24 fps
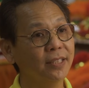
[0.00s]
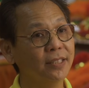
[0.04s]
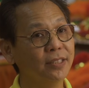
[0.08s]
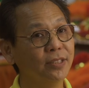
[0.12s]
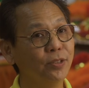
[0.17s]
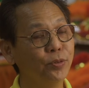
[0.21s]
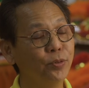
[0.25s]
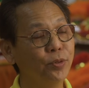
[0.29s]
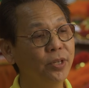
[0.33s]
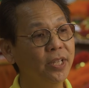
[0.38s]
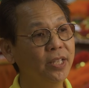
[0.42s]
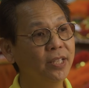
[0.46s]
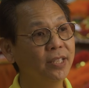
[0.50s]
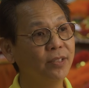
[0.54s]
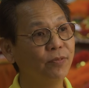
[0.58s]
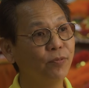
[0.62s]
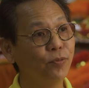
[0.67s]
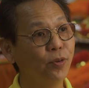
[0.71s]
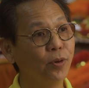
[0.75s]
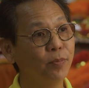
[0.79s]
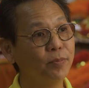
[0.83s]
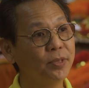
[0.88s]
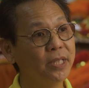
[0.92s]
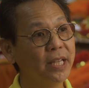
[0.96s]
during
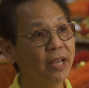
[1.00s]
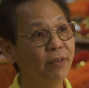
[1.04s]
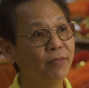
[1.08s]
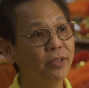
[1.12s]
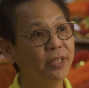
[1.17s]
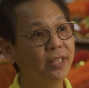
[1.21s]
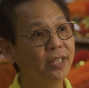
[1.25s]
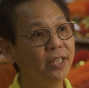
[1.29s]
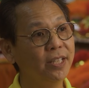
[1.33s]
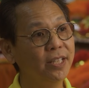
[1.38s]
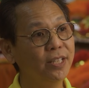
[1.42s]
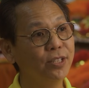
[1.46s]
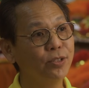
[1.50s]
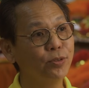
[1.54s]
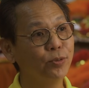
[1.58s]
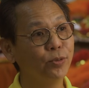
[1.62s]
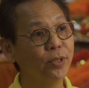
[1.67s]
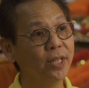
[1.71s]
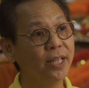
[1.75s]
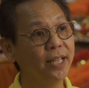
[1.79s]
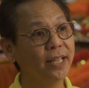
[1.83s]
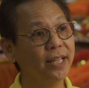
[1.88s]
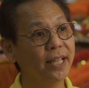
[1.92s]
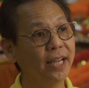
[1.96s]
from 70s to
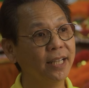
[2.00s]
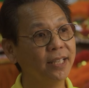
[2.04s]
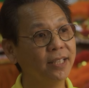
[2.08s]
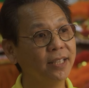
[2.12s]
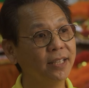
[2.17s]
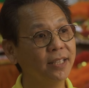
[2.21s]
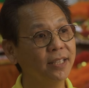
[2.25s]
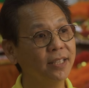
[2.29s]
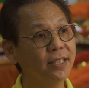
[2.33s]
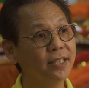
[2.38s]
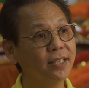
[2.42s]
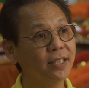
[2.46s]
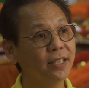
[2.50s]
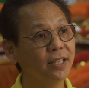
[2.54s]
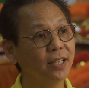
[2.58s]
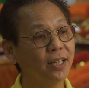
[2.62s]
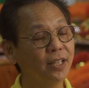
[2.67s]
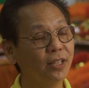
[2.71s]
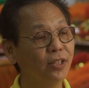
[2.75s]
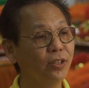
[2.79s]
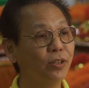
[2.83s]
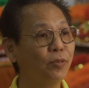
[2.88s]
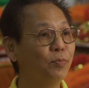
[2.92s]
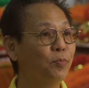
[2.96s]
late 90s,
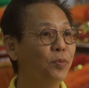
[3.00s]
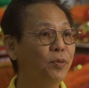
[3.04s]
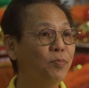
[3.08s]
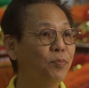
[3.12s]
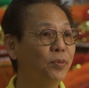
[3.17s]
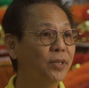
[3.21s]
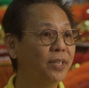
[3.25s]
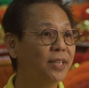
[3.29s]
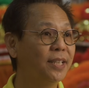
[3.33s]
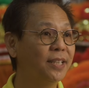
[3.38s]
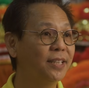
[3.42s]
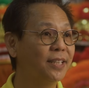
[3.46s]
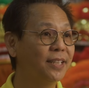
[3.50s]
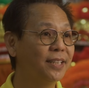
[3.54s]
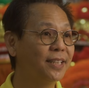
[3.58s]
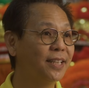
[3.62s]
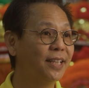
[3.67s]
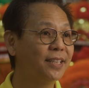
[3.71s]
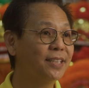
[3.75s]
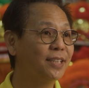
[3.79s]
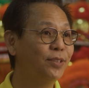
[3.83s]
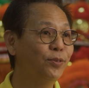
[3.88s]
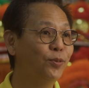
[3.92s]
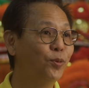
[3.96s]
a lot of people
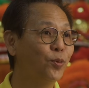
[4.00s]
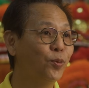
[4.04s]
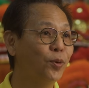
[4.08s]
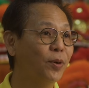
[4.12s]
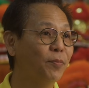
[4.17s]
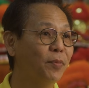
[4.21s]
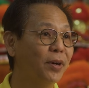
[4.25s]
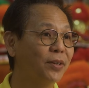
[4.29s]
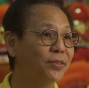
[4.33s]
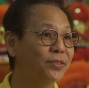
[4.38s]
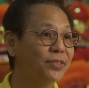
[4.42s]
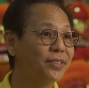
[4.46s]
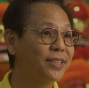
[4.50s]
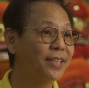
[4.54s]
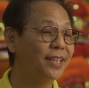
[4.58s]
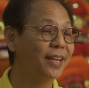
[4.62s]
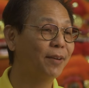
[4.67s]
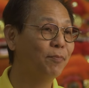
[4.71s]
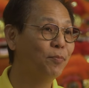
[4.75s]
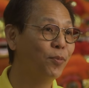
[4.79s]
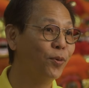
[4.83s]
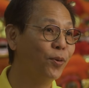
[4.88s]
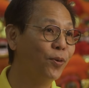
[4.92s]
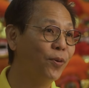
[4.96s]
doesn't know about
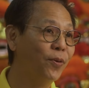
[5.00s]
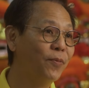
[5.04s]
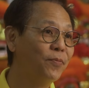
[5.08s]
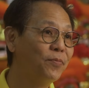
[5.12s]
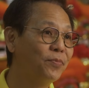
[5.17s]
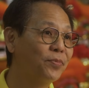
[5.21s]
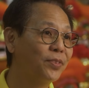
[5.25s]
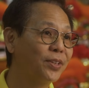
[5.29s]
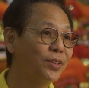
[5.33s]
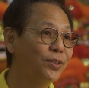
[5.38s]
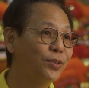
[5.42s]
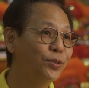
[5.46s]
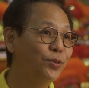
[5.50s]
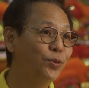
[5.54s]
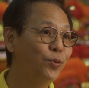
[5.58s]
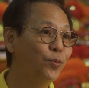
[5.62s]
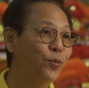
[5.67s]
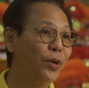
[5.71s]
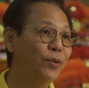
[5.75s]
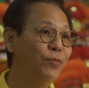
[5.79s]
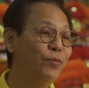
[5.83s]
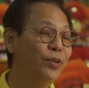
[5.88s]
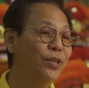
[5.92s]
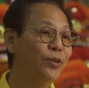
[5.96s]
Singapore. So
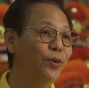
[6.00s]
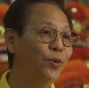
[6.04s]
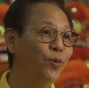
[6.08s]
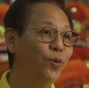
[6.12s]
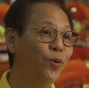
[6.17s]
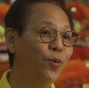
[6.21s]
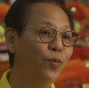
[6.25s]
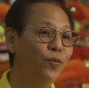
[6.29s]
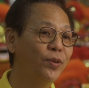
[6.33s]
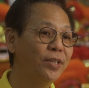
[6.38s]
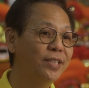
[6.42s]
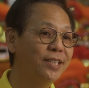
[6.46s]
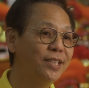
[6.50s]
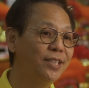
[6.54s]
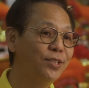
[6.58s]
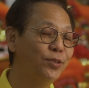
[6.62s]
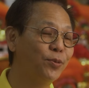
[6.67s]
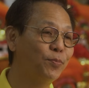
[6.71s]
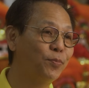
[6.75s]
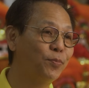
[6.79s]
when we go overseas to